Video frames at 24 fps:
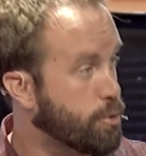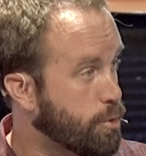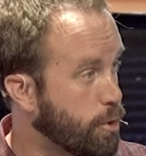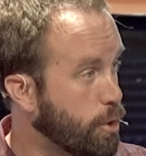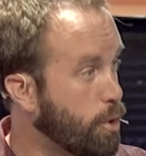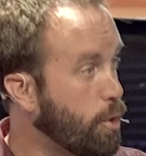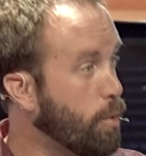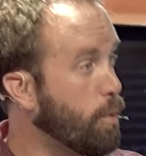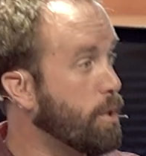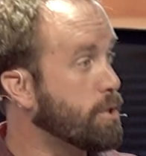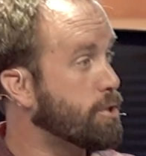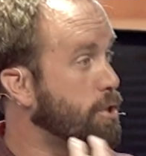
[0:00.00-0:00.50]

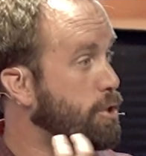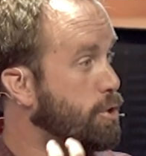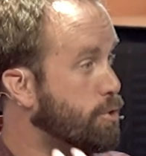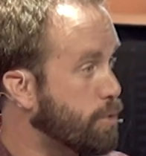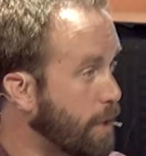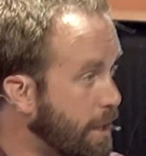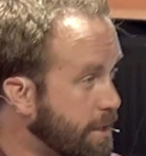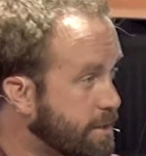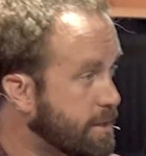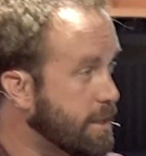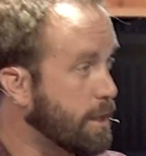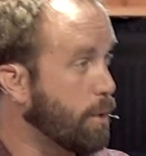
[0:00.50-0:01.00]
true, we should
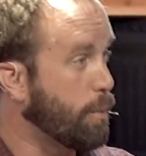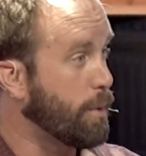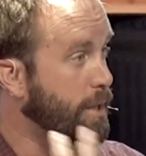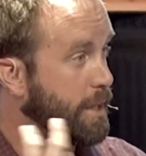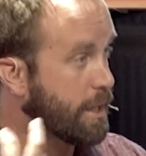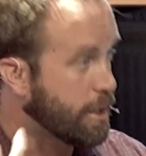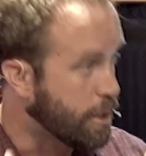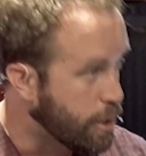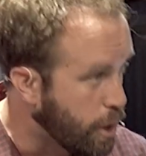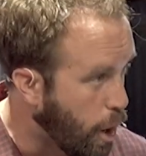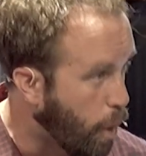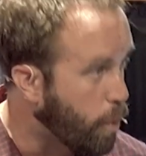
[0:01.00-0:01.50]
trust it, and we
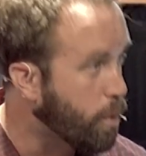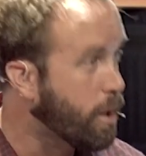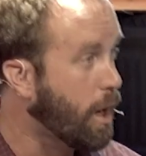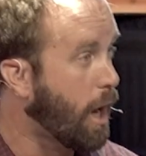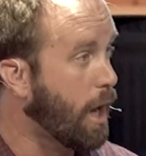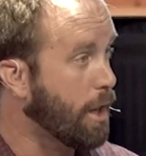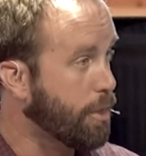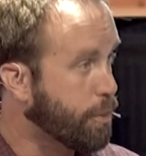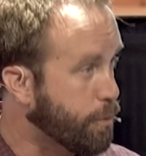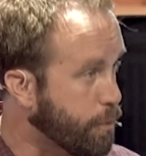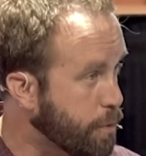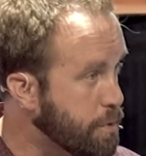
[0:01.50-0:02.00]
can know
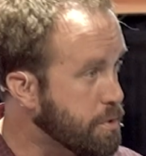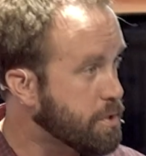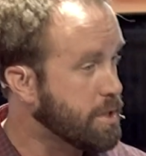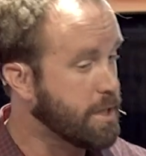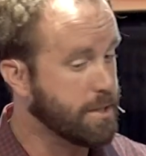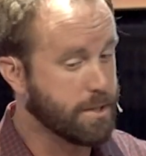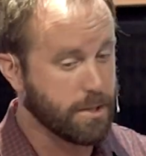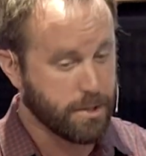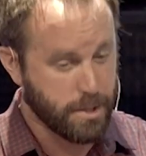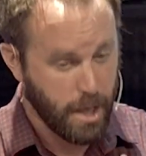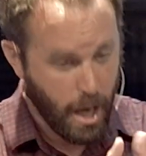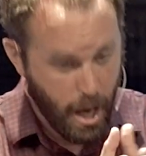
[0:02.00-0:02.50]
God through
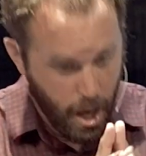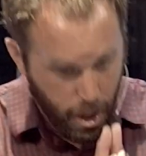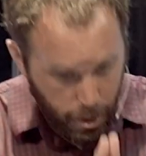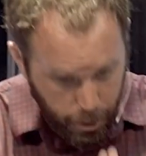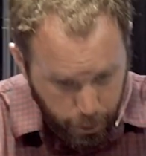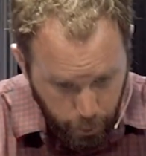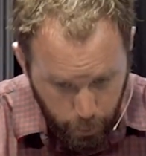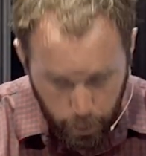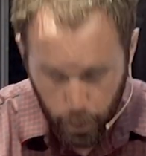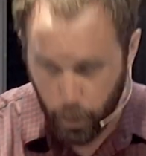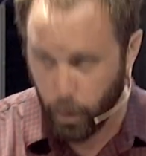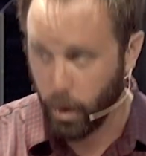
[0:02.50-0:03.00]
Jesus,
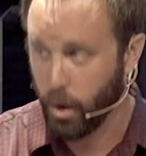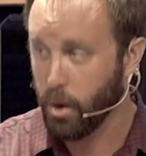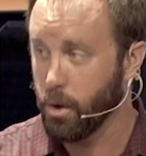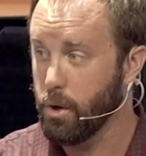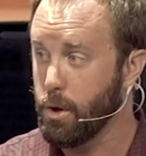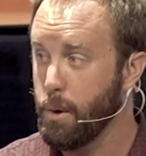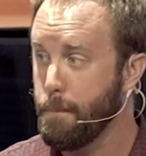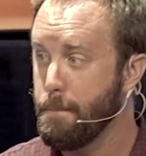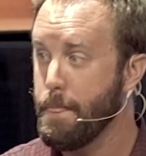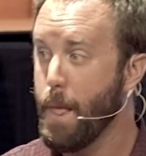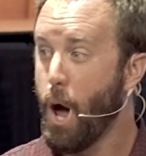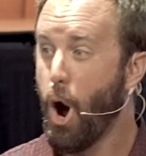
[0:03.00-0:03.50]
through the
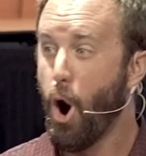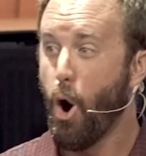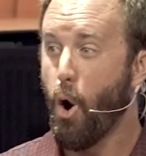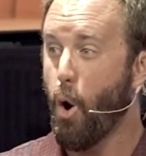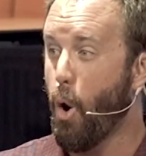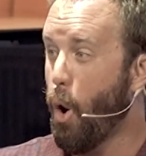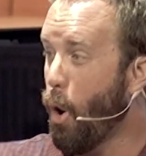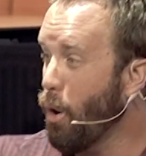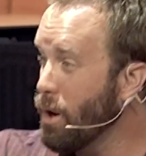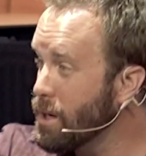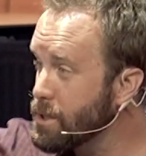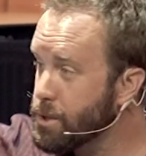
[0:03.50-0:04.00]
Word,
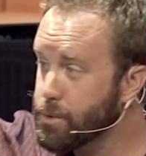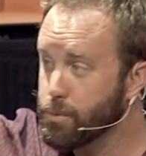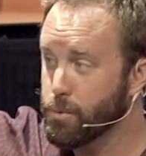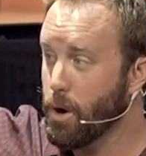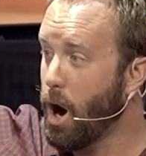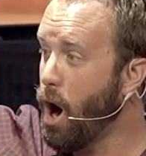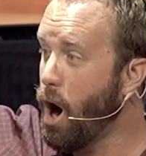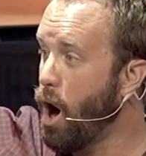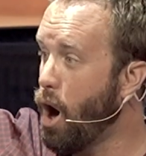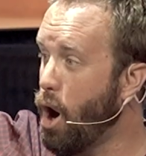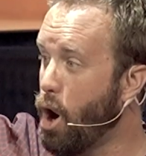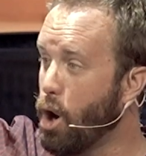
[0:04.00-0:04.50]
or it's
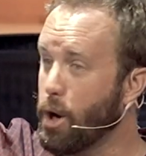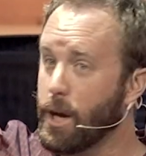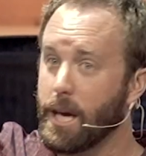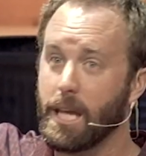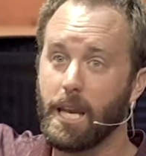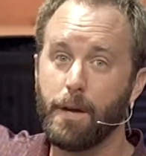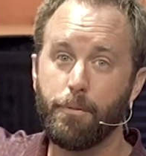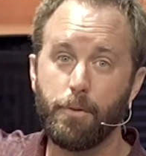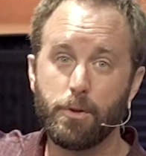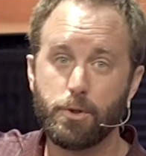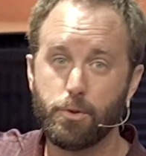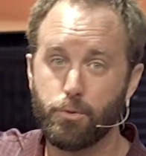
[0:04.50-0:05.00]
wrong. And
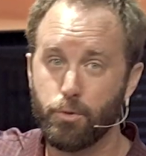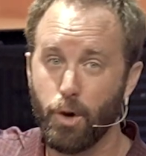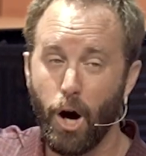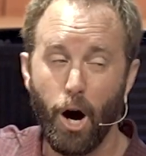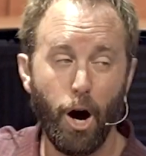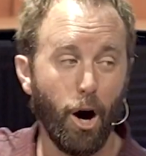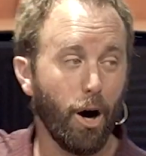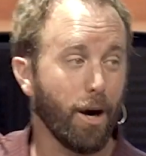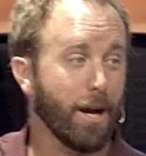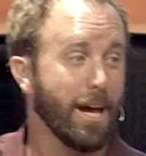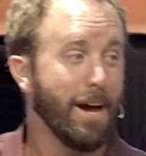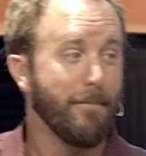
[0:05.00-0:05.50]
if it's
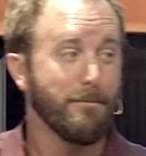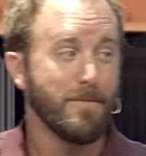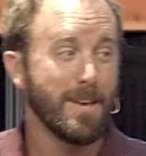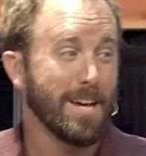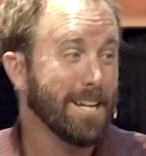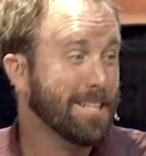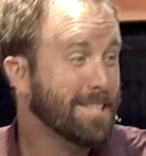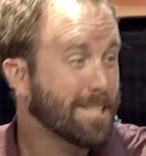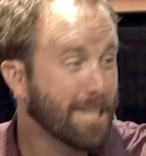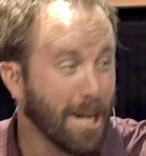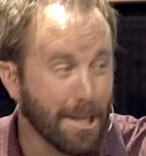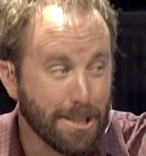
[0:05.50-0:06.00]
wrong,
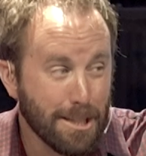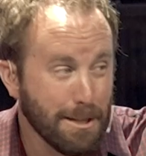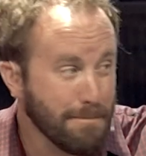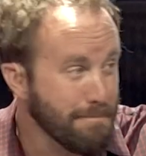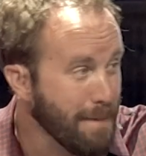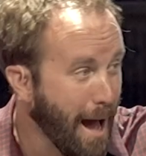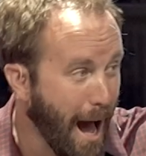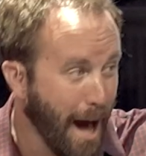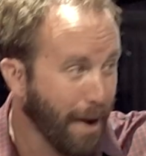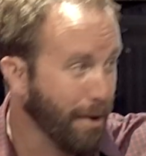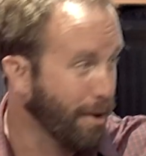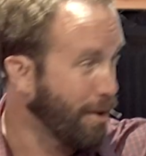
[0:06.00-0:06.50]
it doesn't
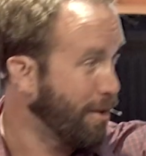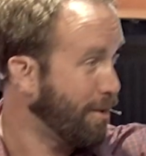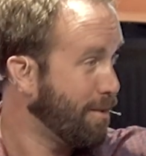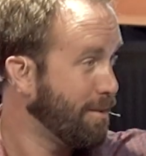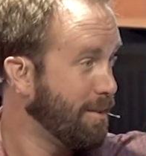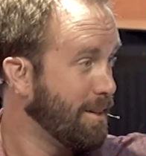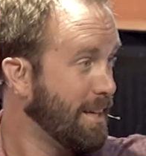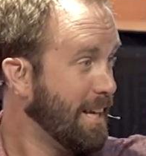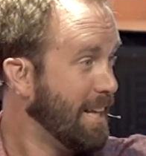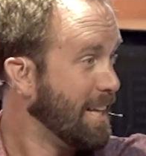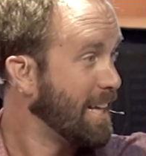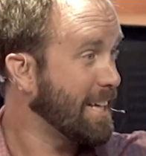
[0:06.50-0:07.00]
matter.
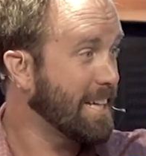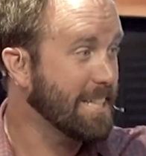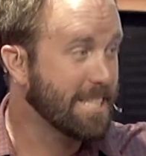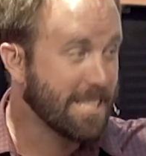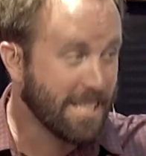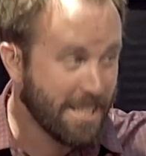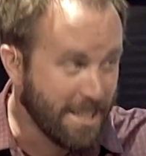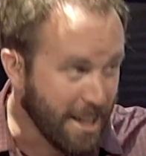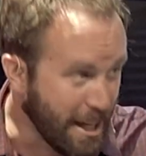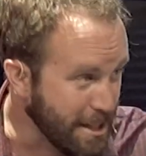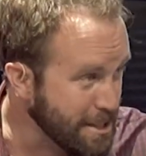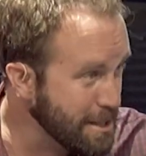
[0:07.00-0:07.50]
Like,
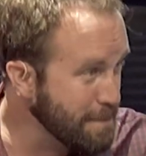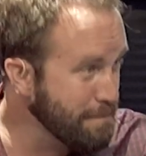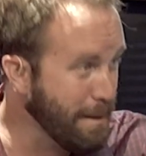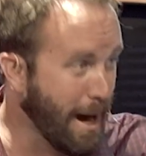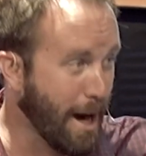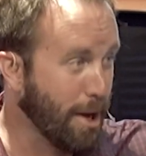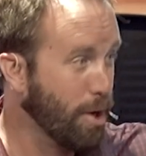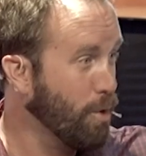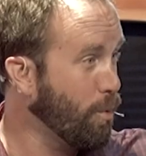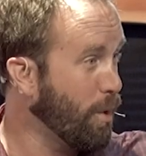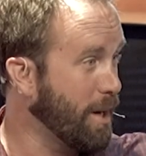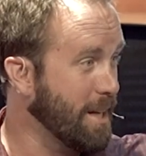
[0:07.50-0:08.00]
it doesn't
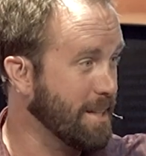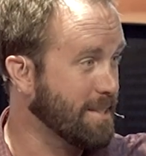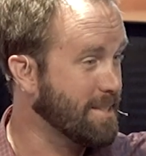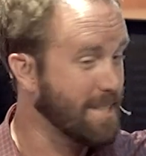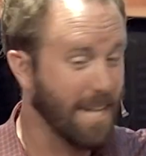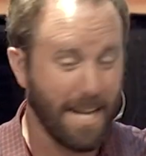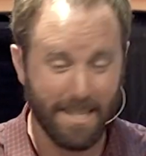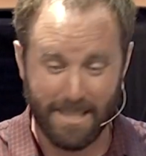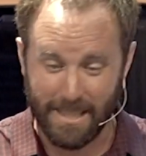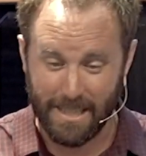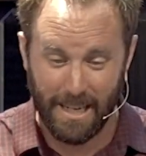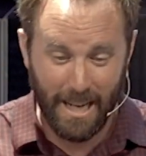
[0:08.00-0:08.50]
matter what it
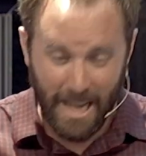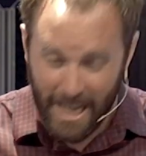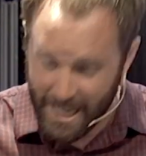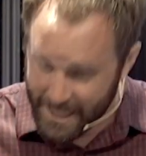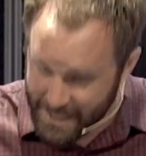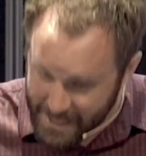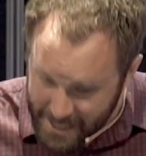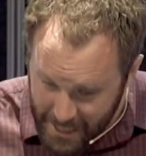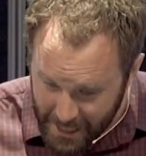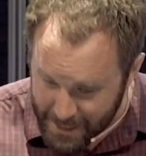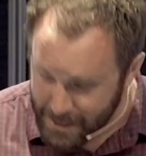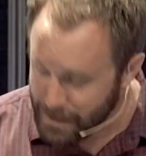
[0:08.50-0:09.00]
says. It,
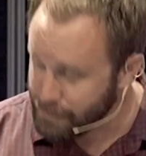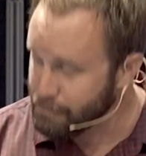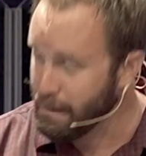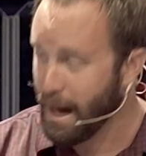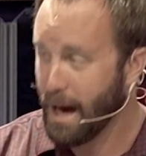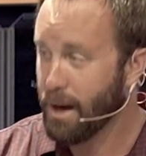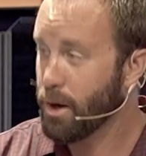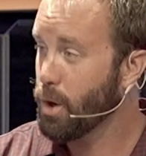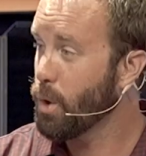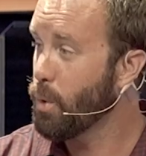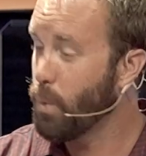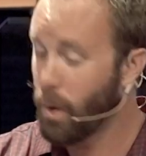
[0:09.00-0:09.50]
it doesn't
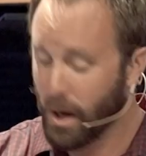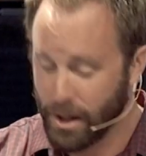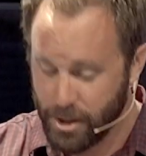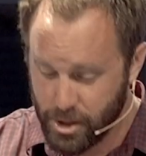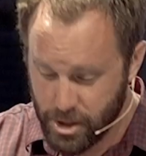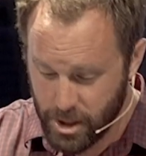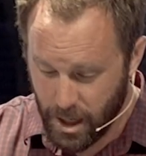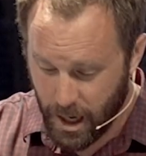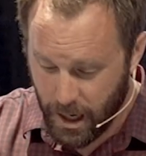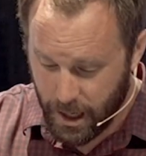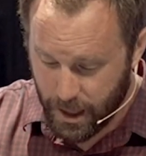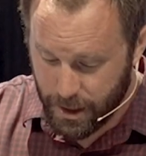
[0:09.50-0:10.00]
matter what
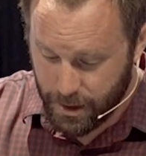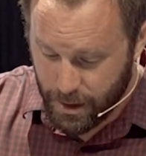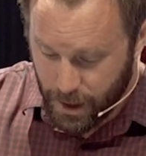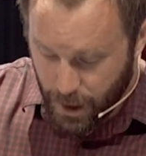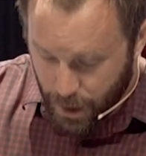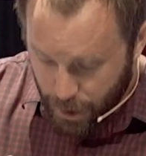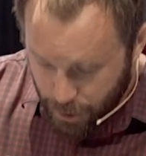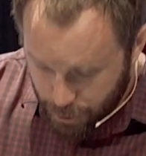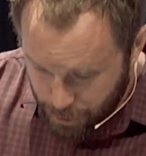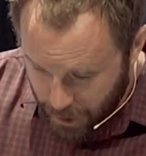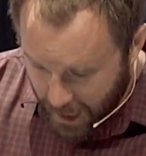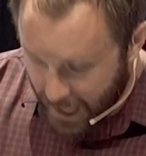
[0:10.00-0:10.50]
John
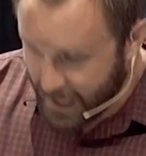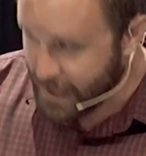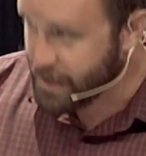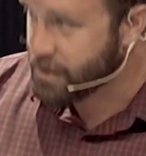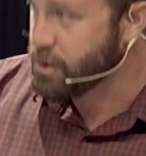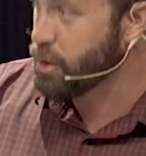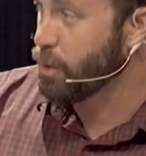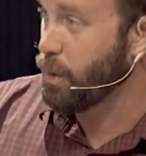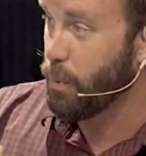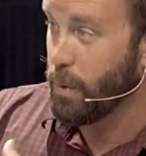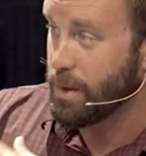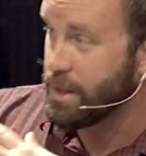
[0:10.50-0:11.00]

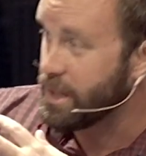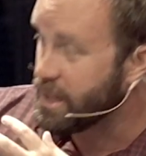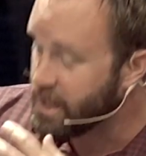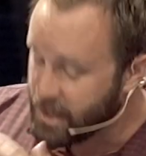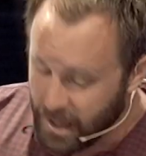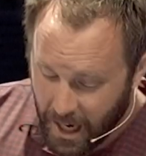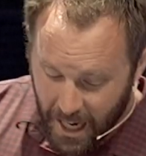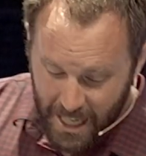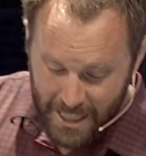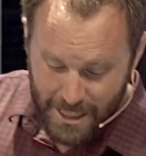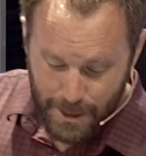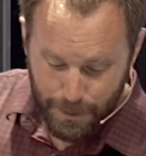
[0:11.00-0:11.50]
writes or what the
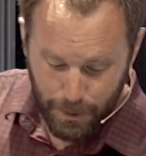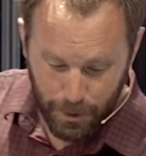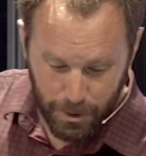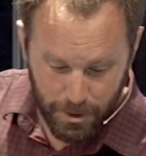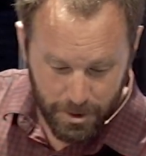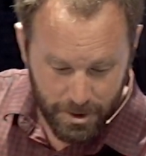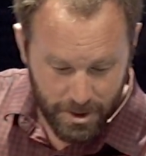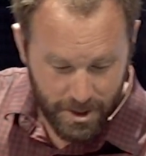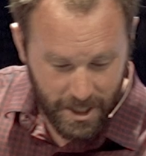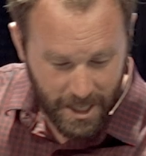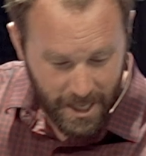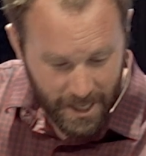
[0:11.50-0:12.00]

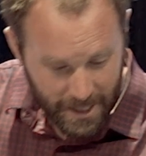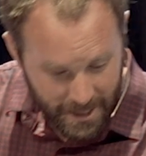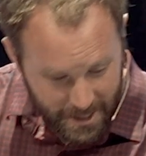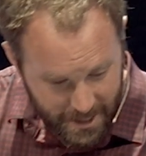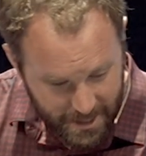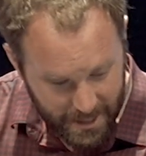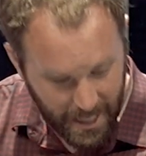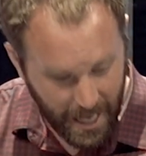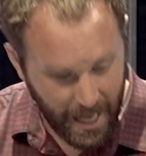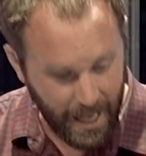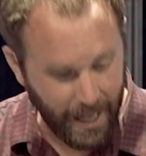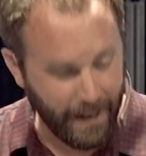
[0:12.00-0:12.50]
Gospels
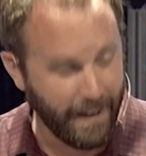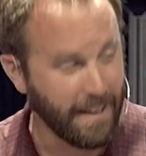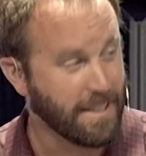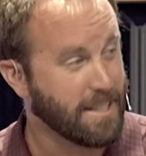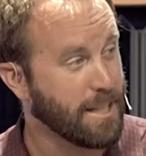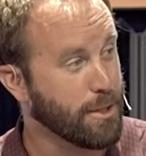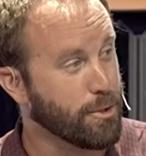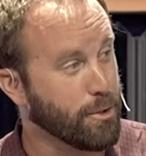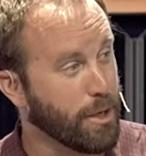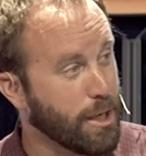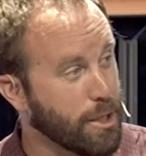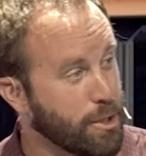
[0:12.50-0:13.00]
say. It's
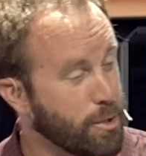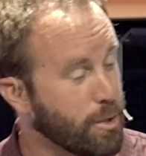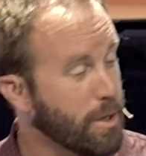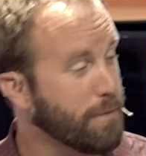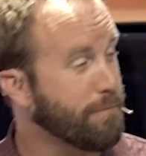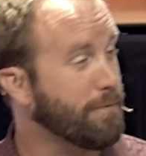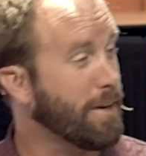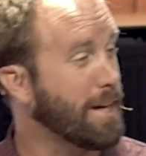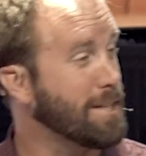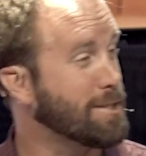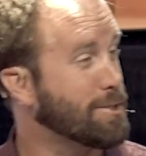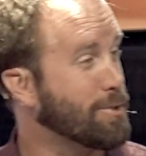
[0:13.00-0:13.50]
either a
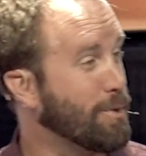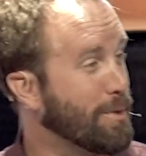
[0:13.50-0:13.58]
unified